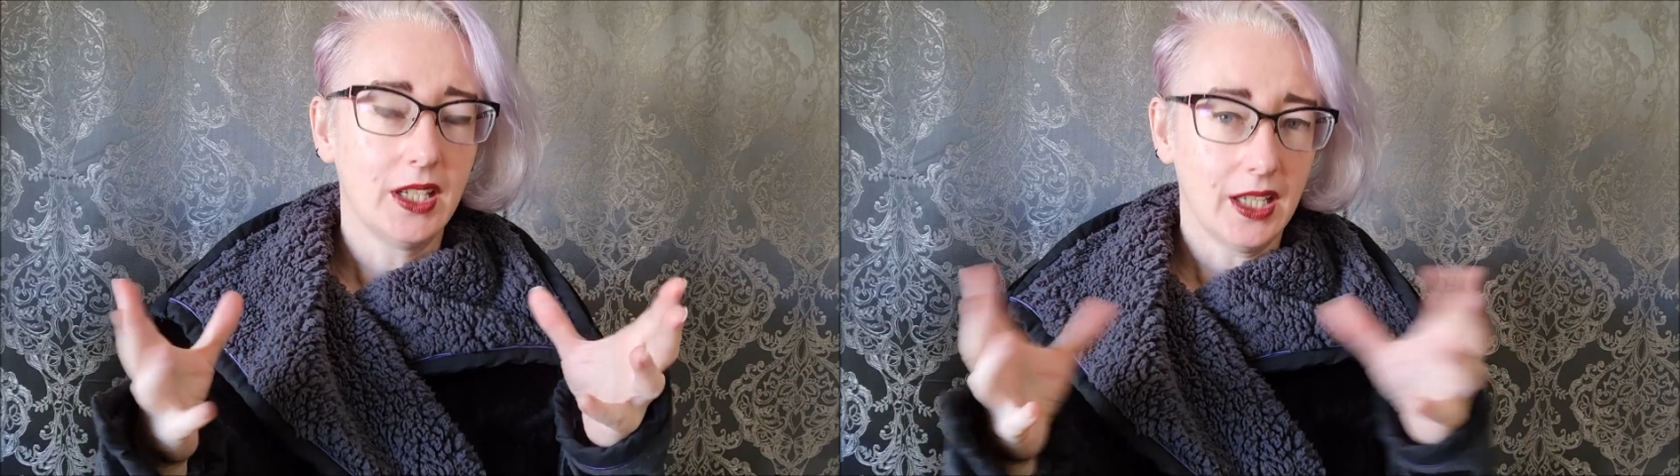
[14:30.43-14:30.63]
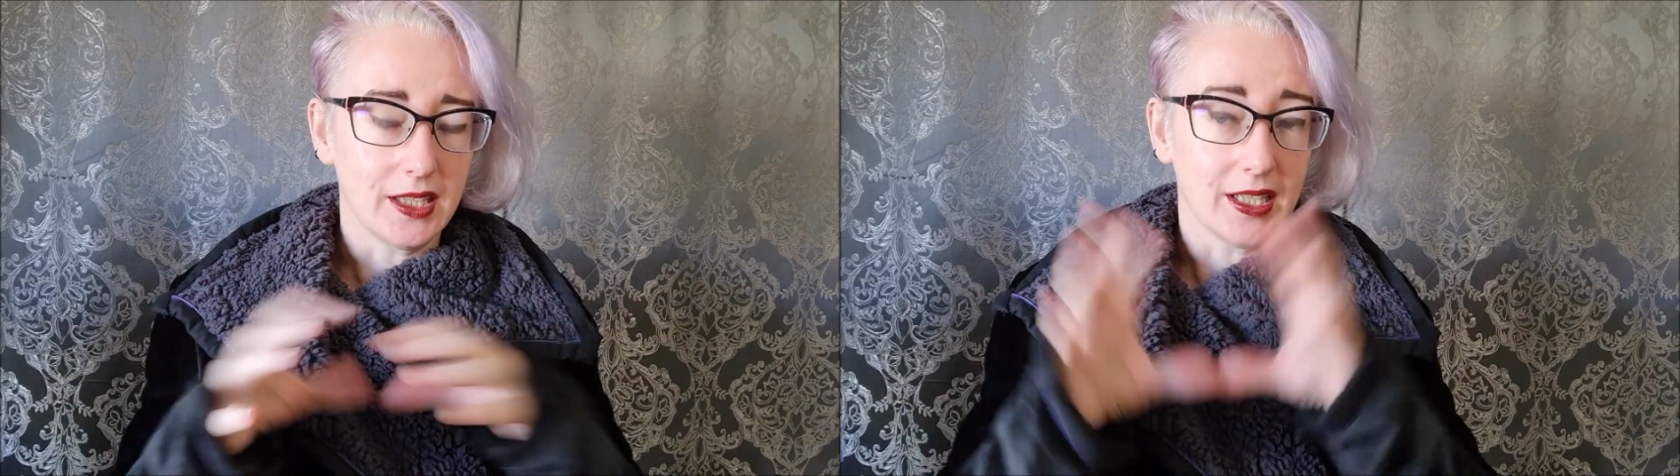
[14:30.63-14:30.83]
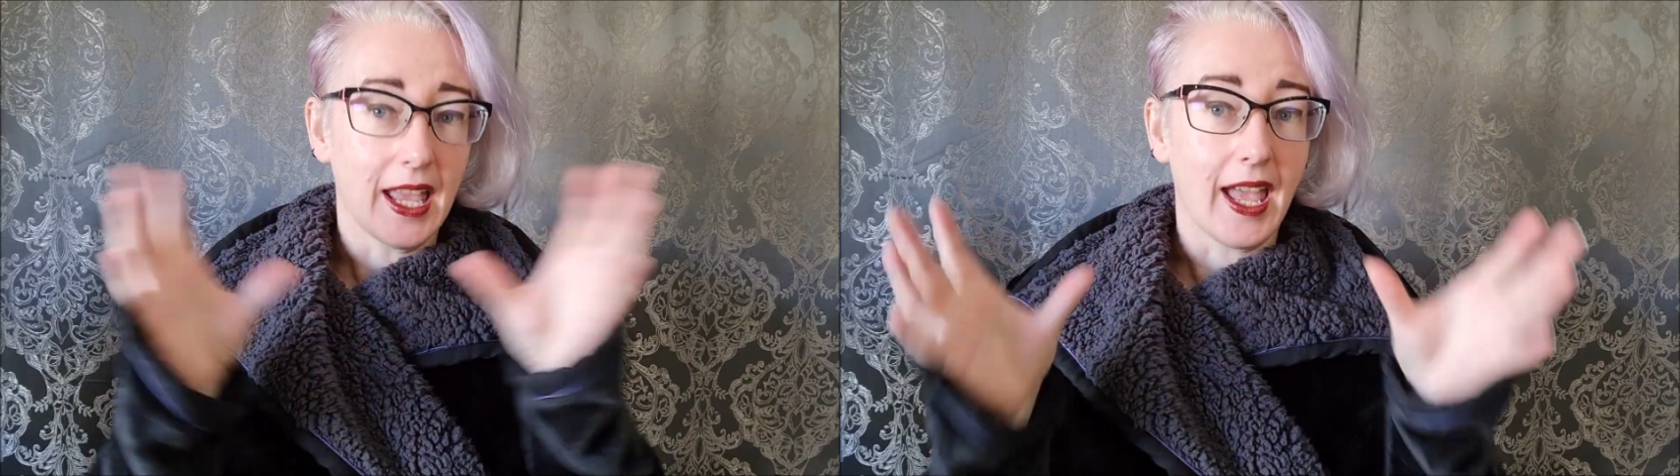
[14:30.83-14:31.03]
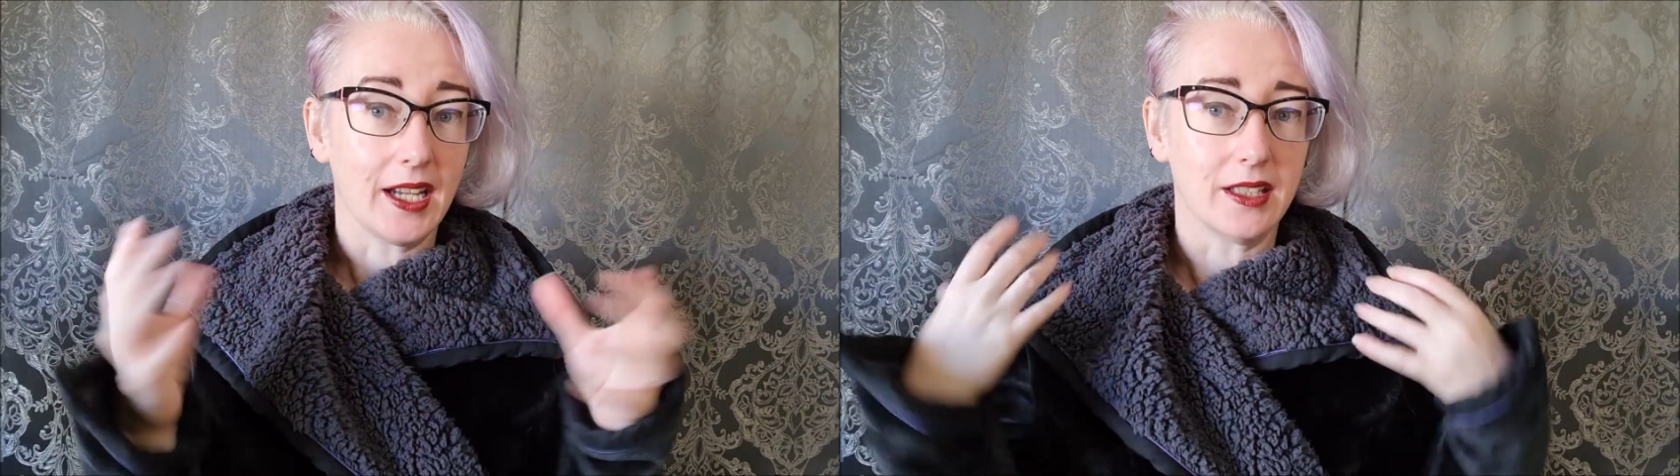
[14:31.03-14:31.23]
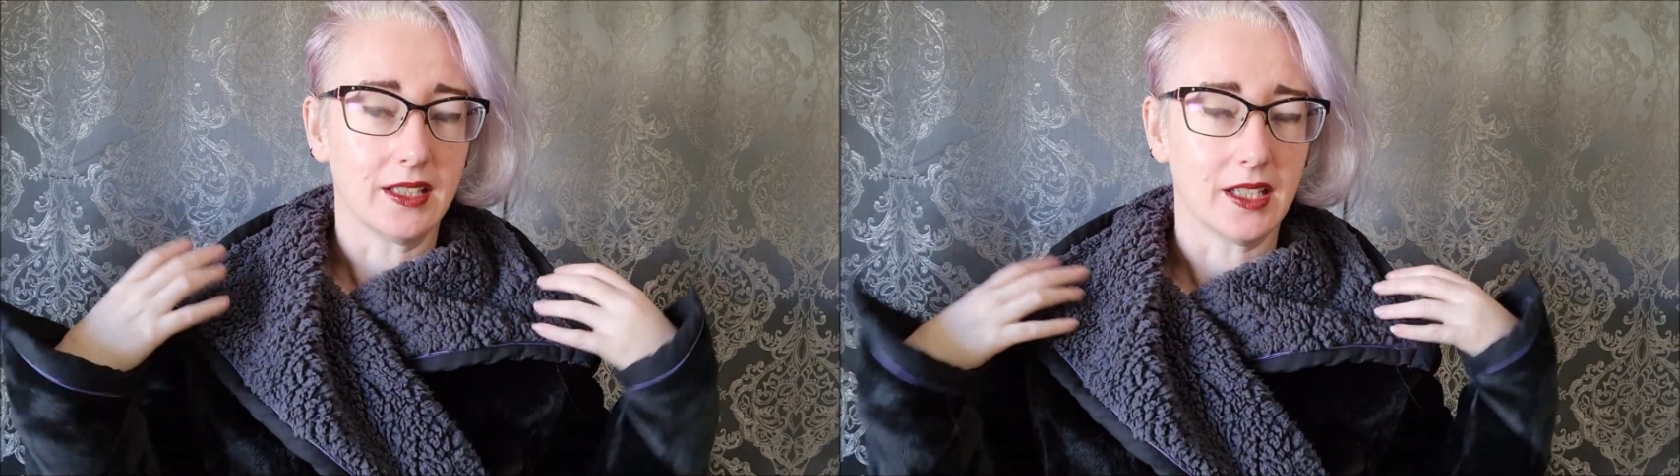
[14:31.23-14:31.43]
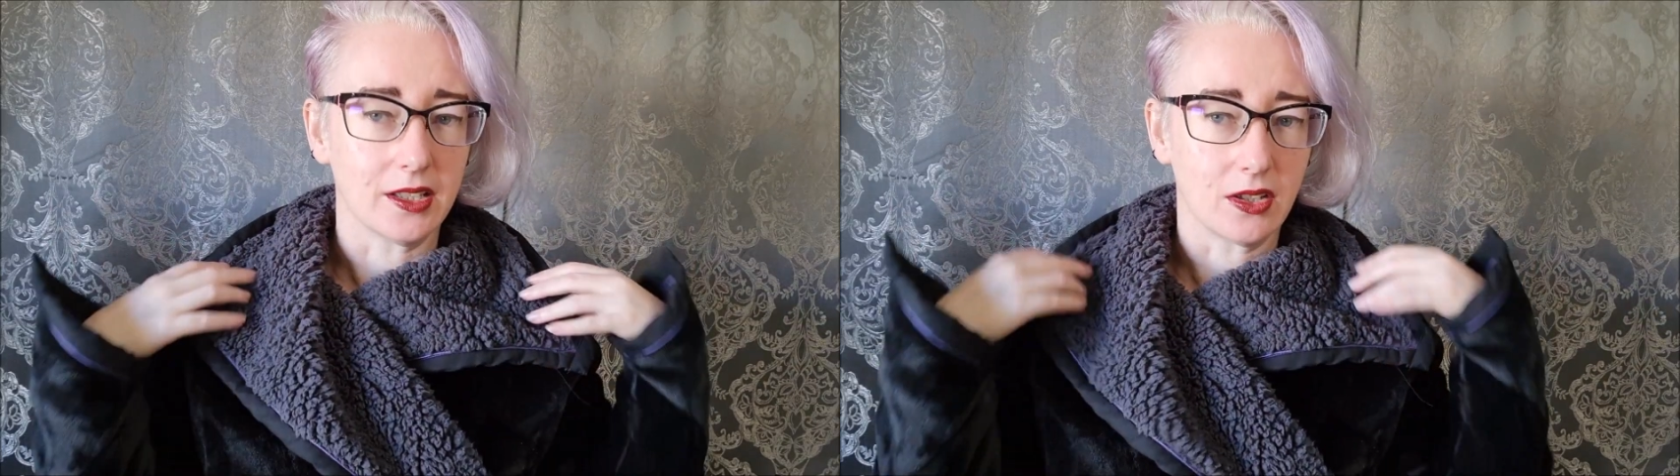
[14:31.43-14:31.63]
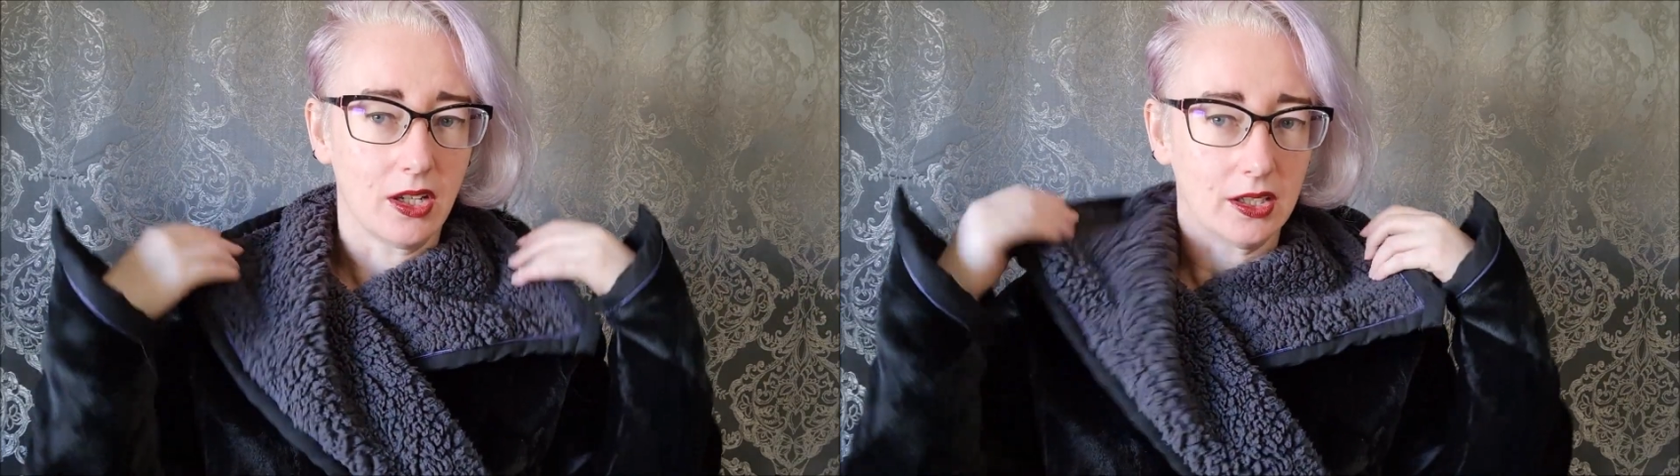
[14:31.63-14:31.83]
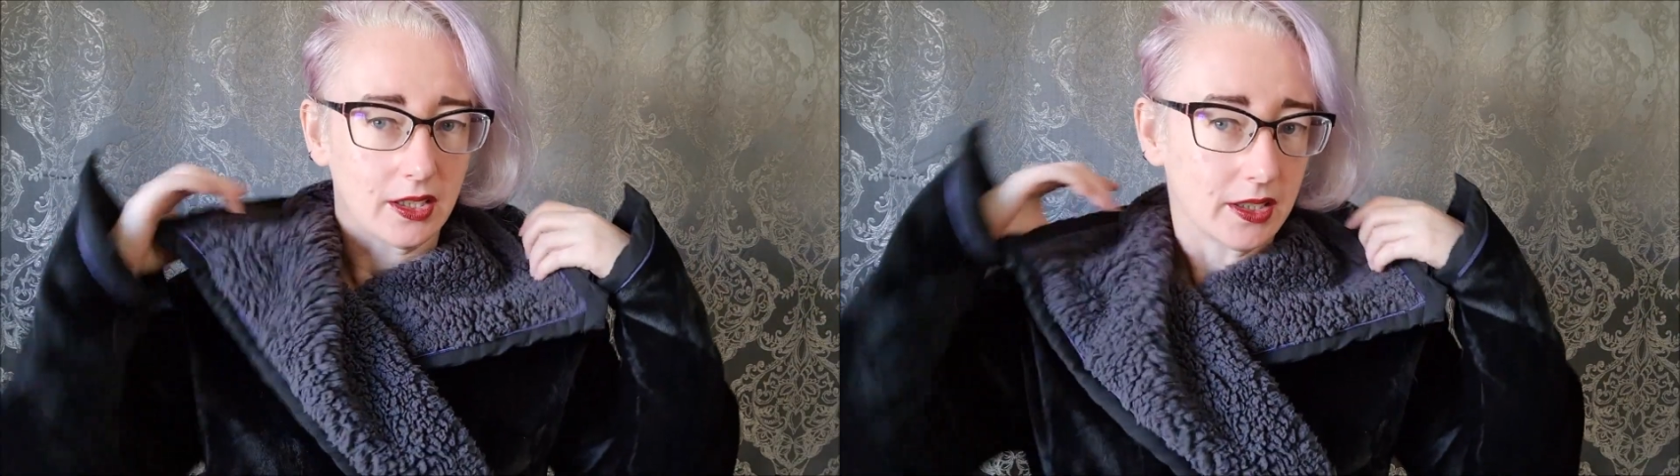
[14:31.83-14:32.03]
and then add another
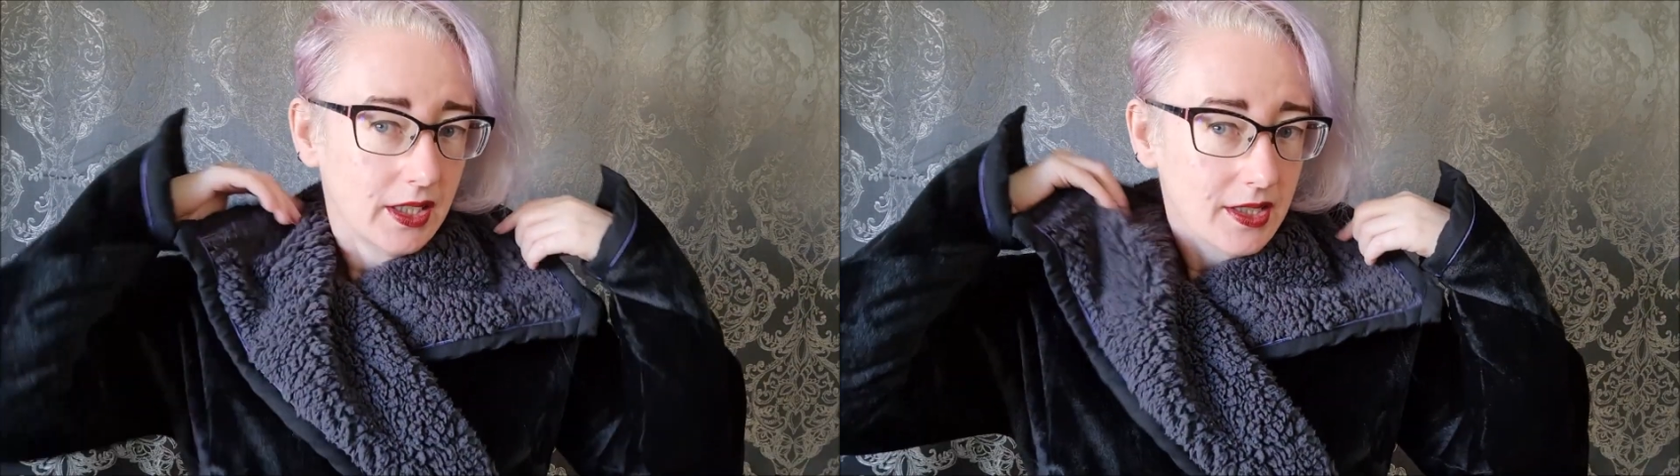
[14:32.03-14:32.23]
collar.